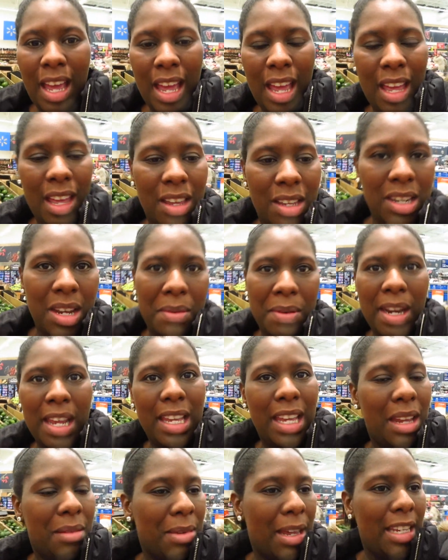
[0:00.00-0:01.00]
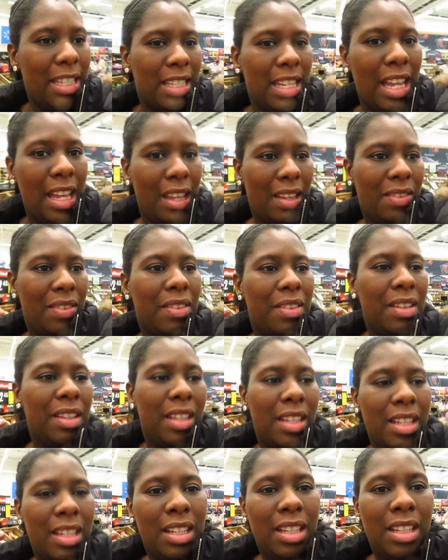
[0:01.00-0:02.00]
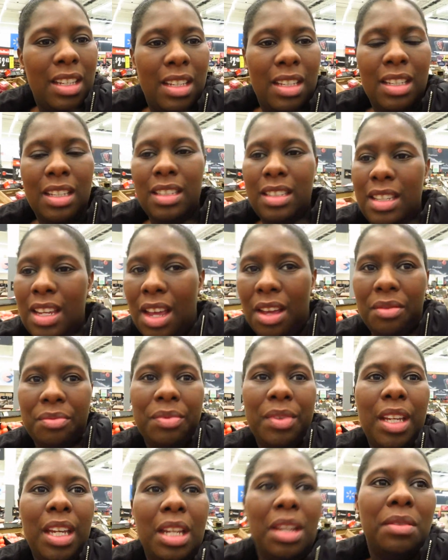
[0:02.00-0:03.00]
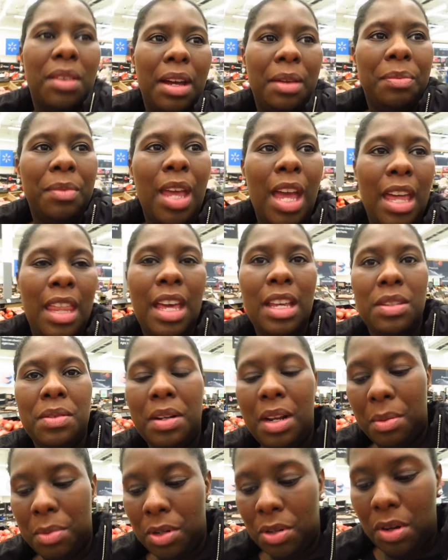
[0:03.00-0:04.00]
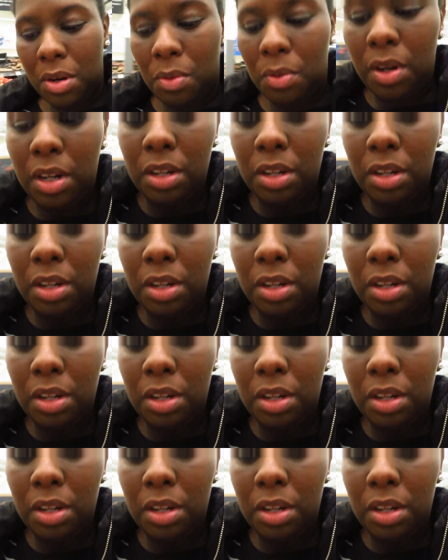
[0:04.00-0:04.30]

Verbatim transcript: I don't know where they keep their stuff. So anyway, that's what I'm doing,